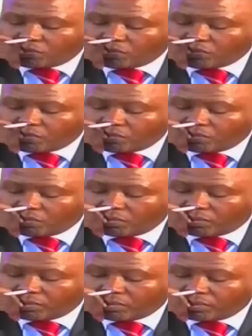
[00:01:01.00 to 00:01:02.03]

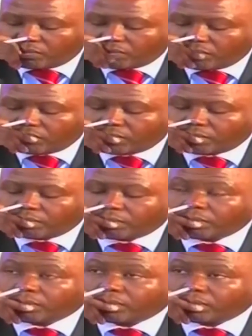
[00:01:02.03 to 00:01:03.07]

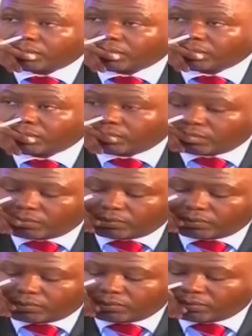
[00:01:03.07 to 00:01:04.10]

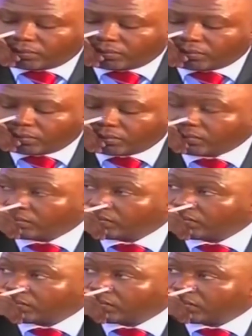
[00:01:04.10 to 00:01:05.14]

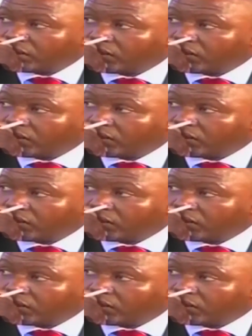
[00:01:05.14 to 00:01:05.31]
[no speech]